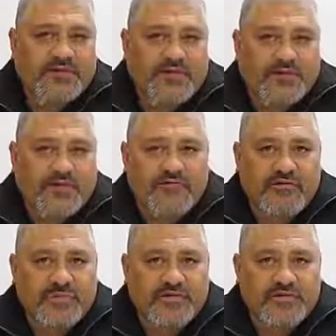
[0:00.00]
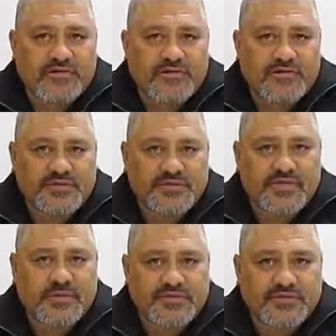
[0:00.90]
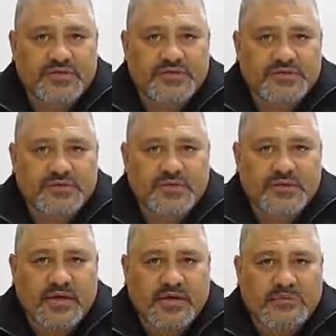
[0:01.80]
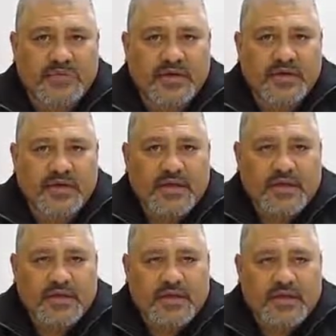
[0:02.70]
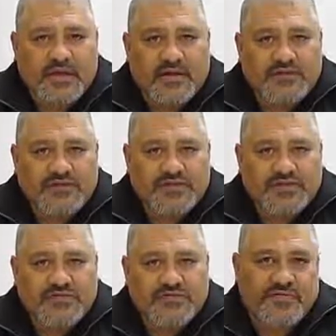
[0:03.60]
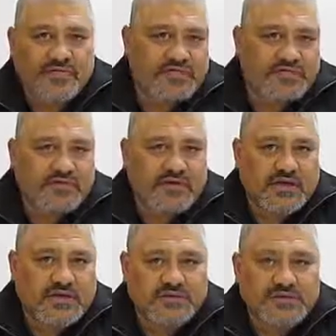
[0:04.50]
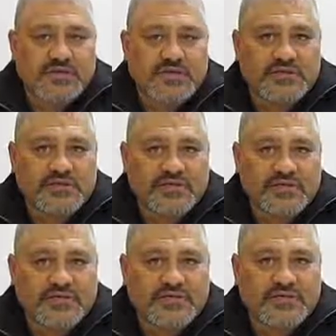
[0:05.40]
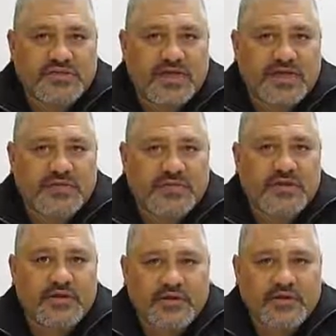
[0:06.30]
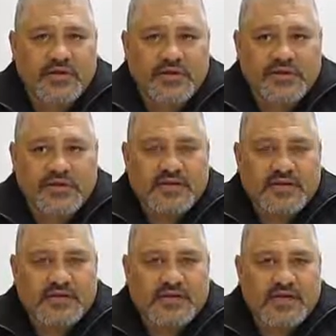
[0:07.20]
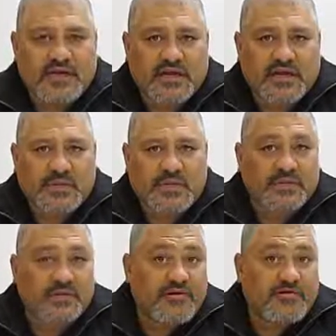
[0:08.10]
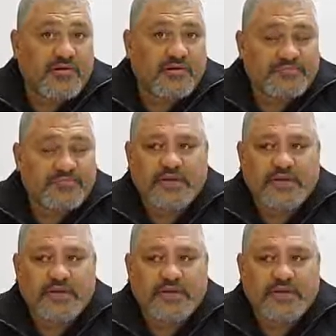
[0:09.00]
to the program to support and tautoko future students or future Tāne Ora that are coming on the program.